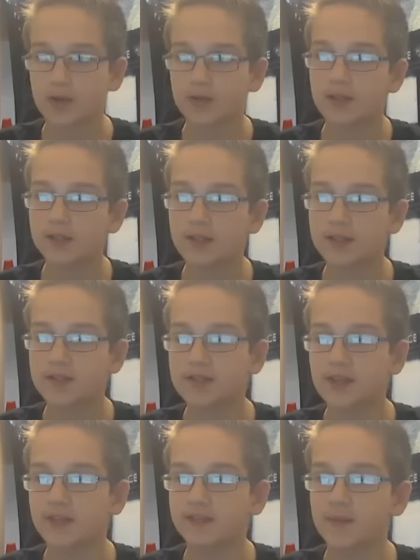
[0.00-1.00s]
long does it
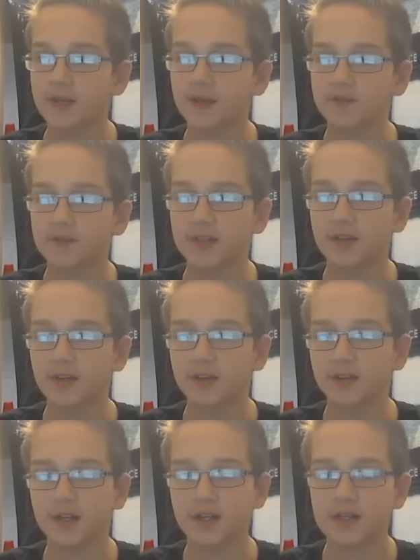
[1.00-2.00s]
take to make a video?
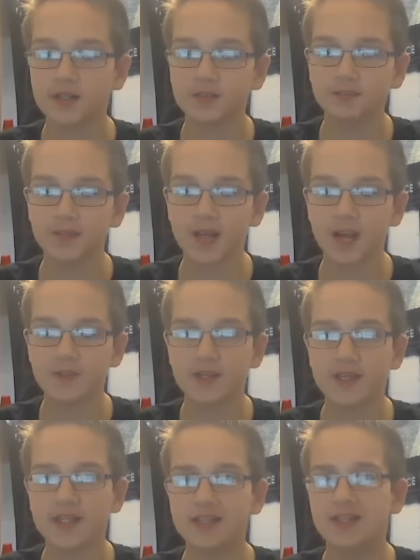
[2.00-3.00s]
Um, I
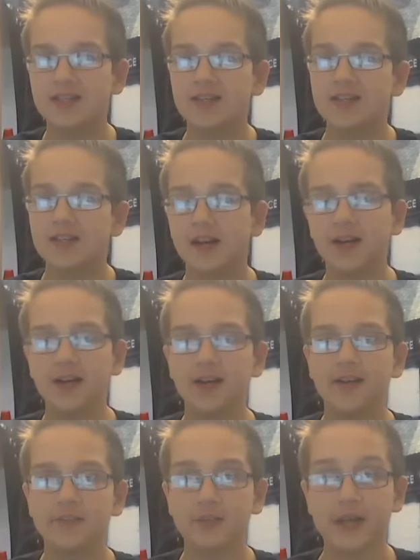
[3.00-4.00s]
mean,
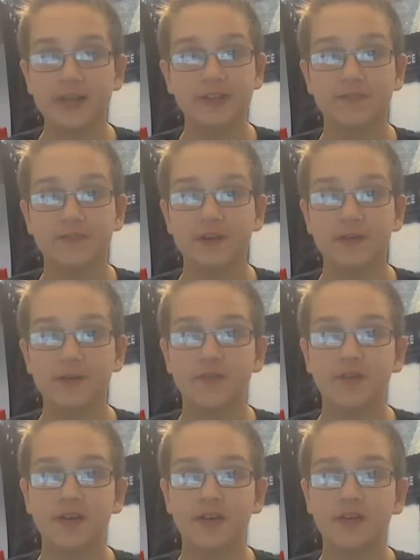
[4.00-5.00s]
uh, to actually film the
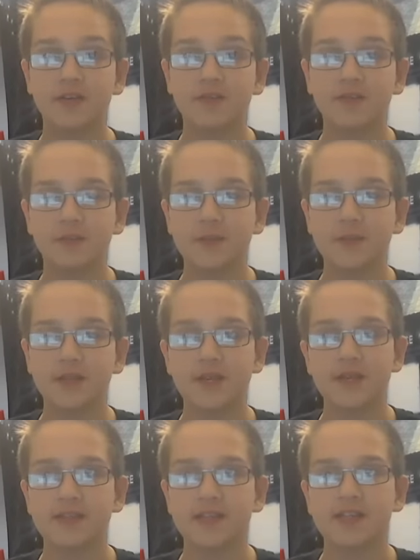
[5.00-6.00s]
video, for me,
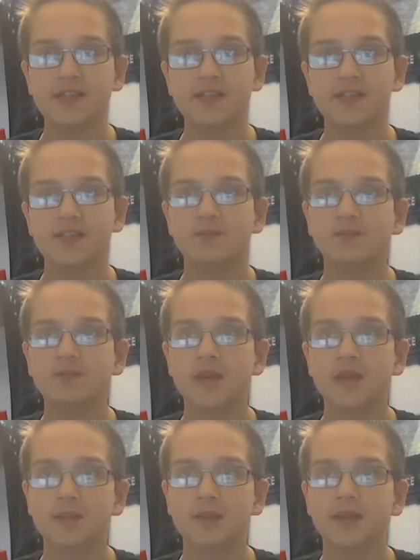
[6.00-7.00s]
it takes
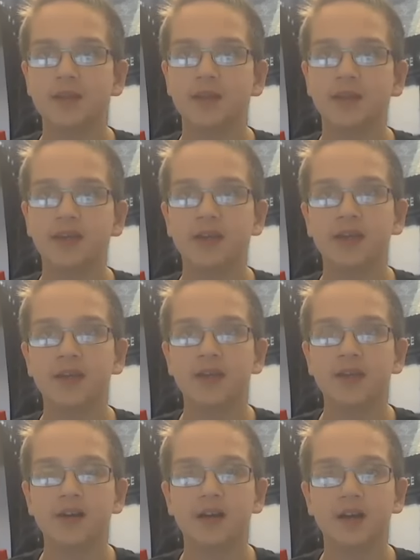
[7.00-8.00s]
maybe like
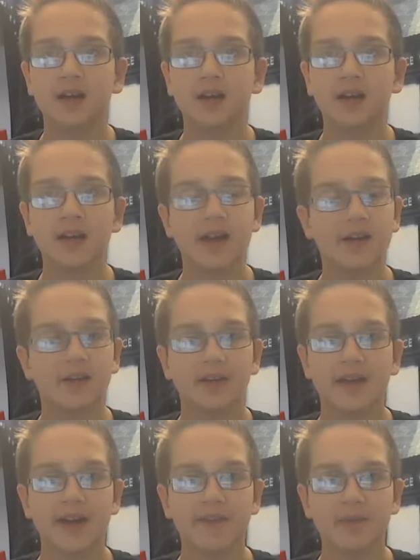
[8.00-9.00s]
uh, an hour and a
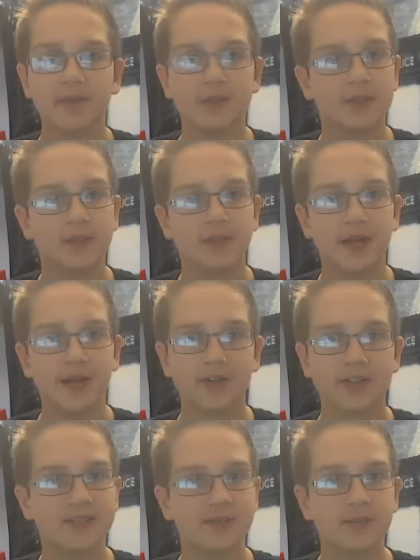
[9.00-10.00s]
half, maybe two hours
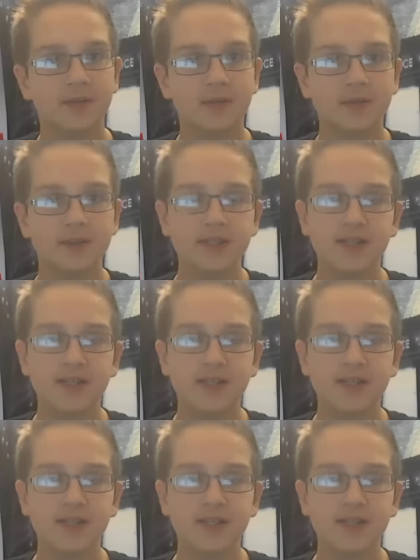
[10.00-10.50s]
at the most